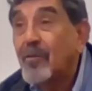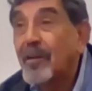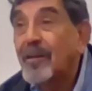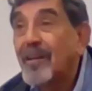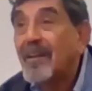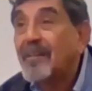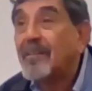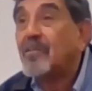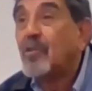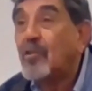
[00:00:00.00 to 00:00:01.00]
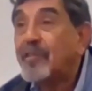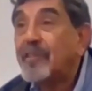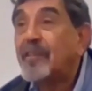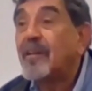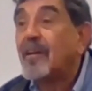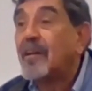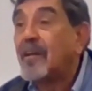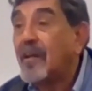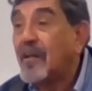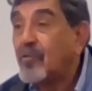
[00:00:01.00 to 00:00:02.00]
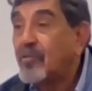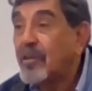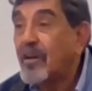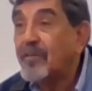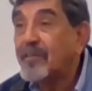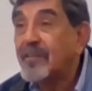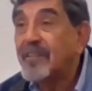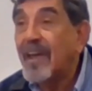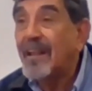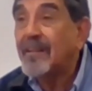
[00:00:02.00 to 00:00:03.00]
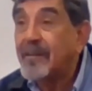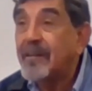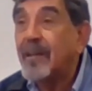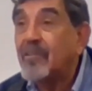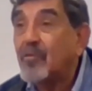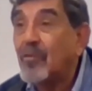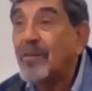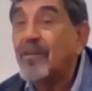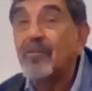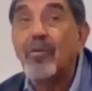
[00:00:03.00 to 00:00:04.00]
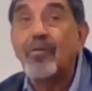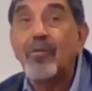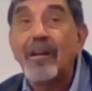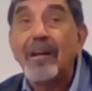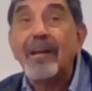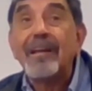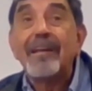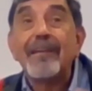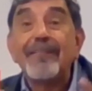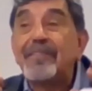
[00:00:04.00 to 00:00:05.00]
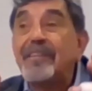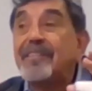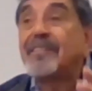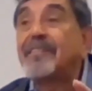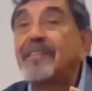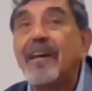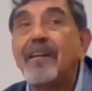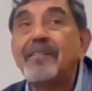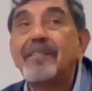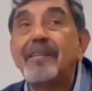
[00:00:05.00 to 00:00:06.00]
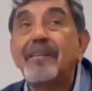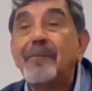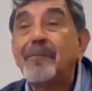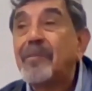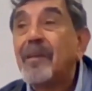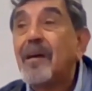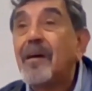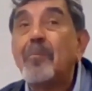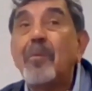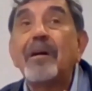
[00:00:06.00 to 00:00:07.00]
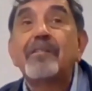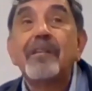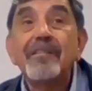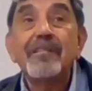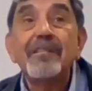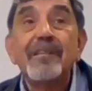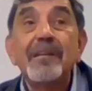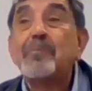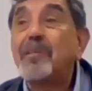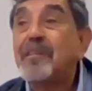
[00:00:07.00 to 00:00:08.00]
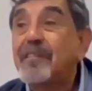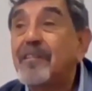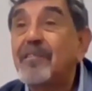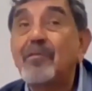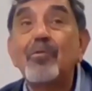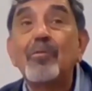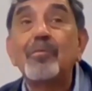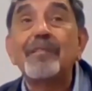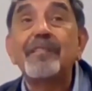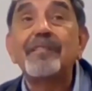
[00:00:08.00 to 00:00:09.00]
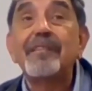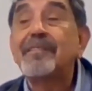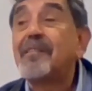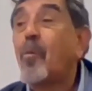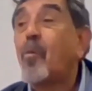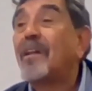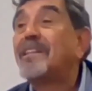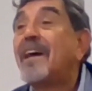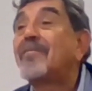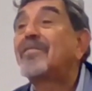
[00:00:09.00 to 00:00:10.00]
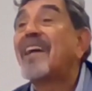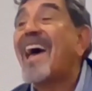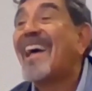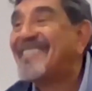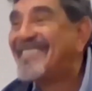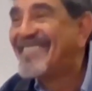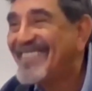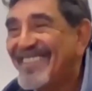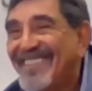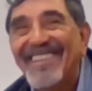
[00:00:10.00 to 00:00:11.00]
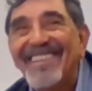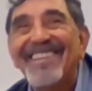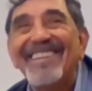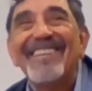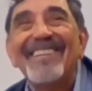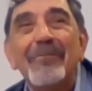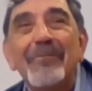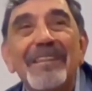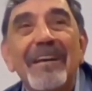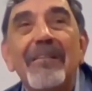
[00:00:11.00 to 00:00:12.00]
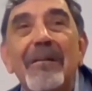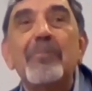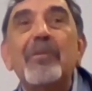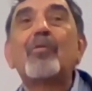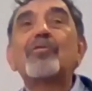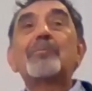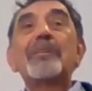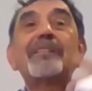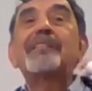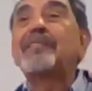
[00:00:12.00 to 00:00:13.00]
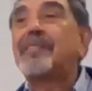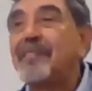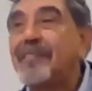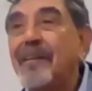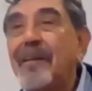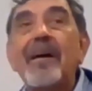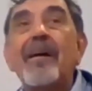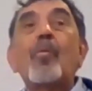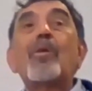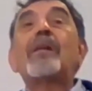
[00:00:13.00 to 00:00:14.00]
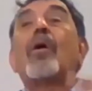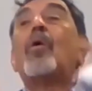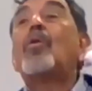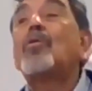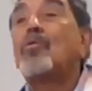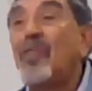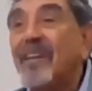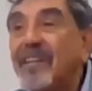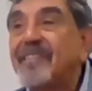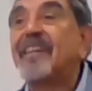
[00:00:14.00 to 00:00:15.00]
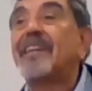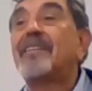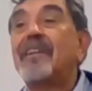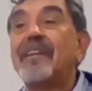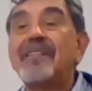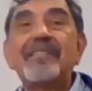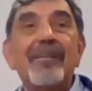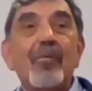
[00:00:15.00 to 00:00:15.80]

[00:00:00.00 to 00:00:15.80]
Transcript: okay, the nursing, looking after the elderly, and so on and so forth. If this is the case, migration in big cities, global cities, will never end. Will never, because big cities will always generate